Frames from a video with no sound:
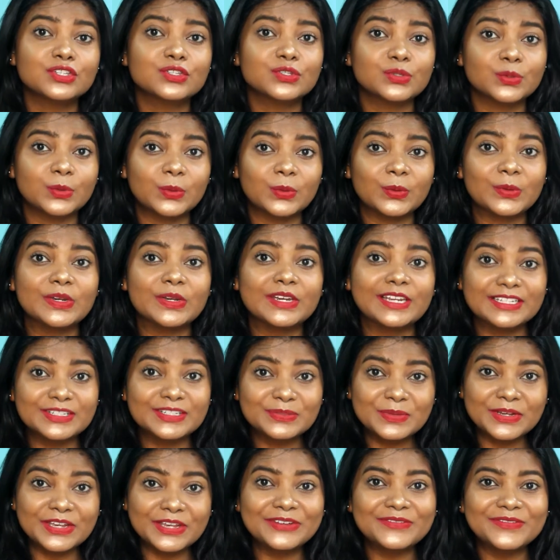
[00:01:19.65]
So let's
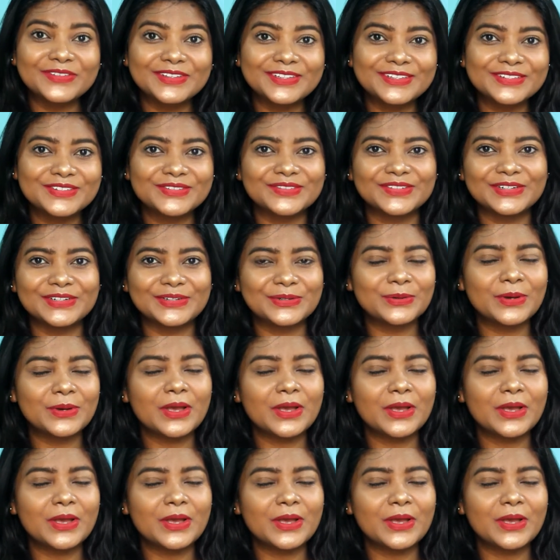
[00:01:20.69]
begin with this video.